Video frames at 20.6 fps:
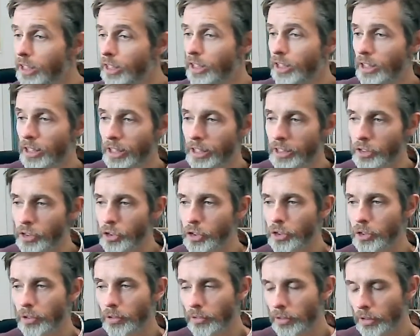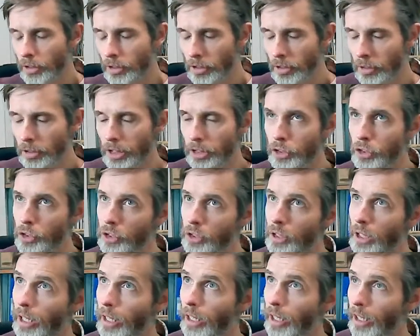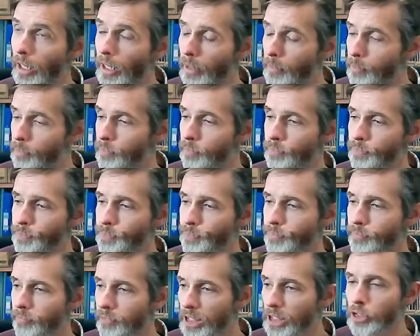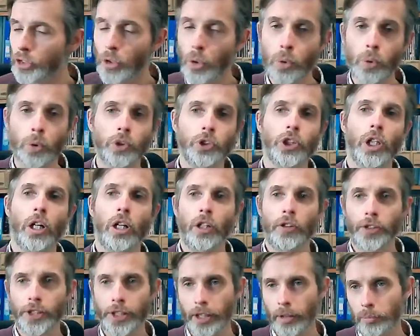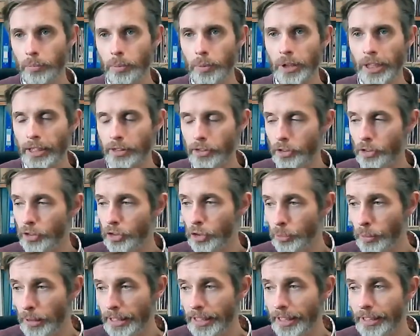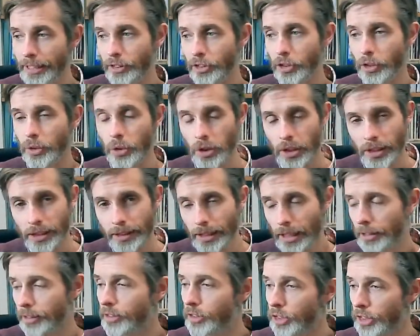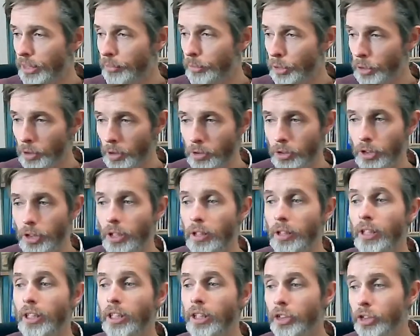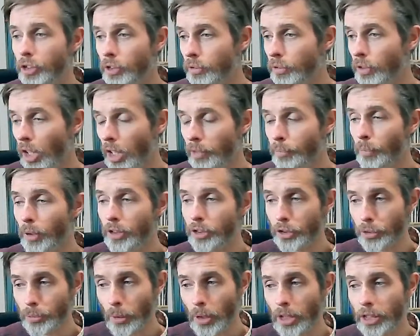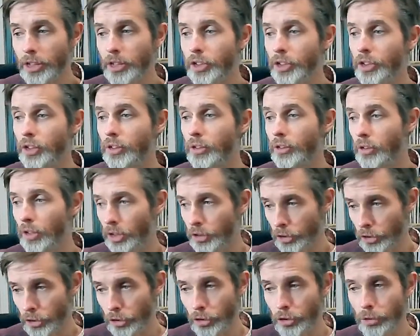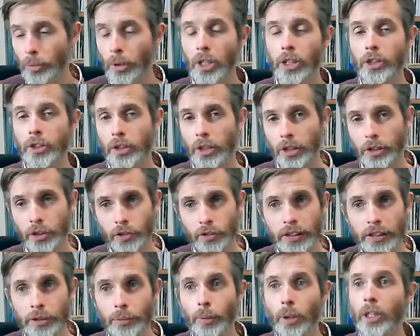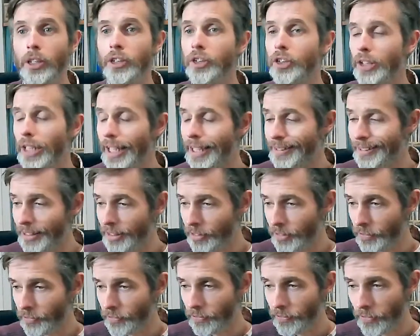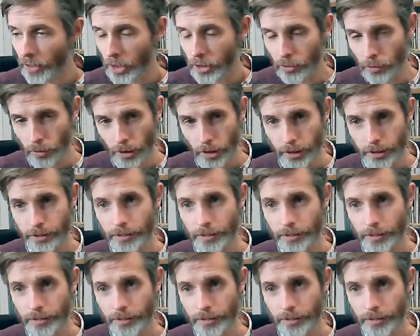It's this. These chords are the accompaniment to exercise 28, so it's exactly the same structure. So line 1 twice, line 2 twice, line 3 twice, and then the final line.